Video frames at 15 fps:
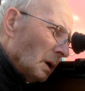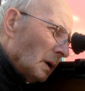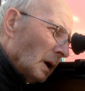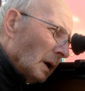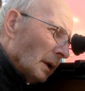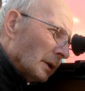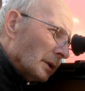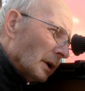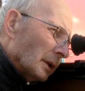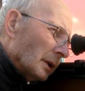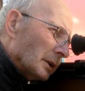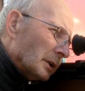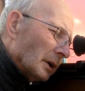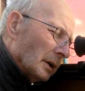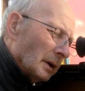Well,
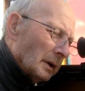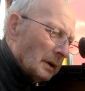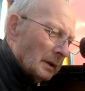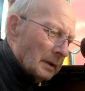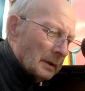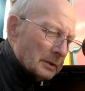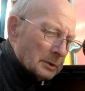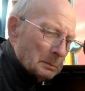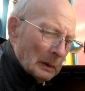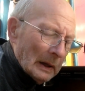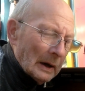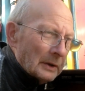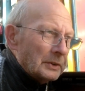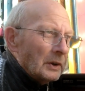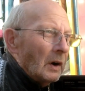the
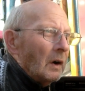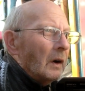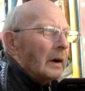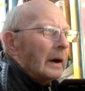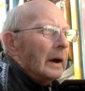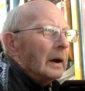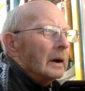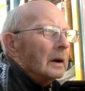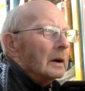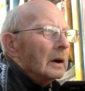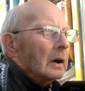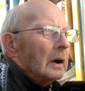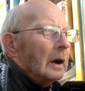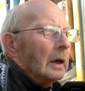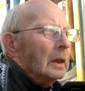splatter target
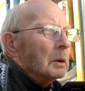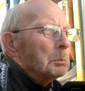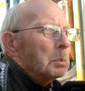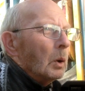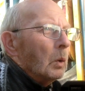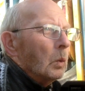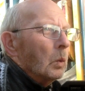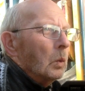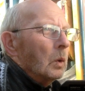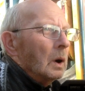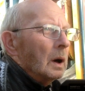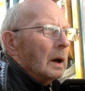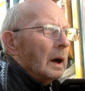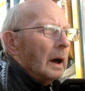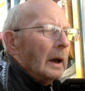in the ball
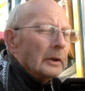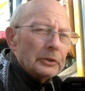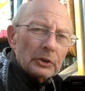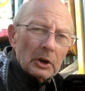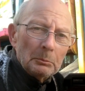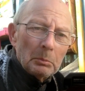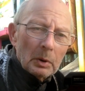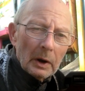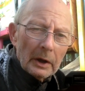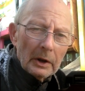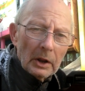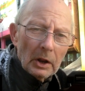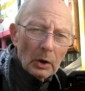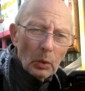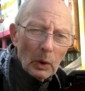is
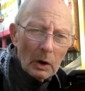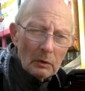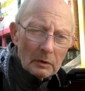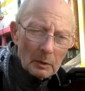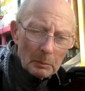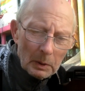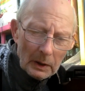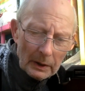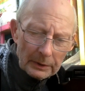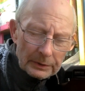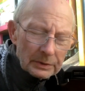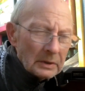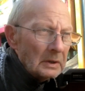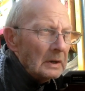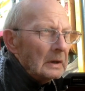completely all over the
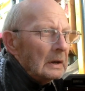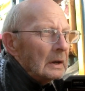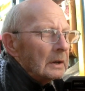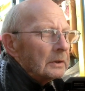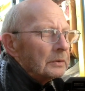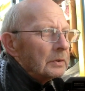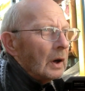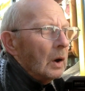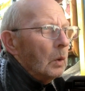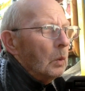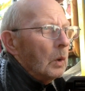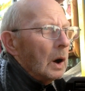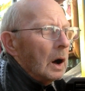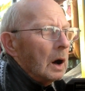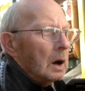place. So
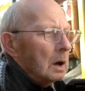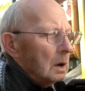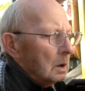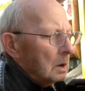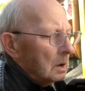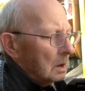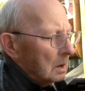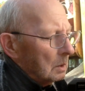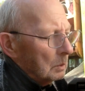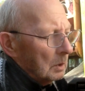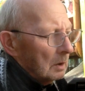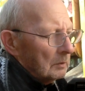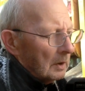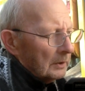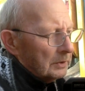
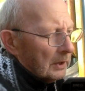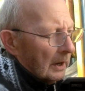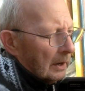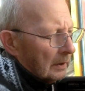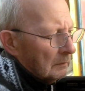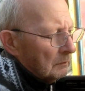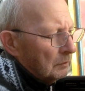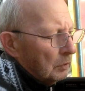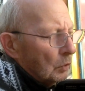what have I taken?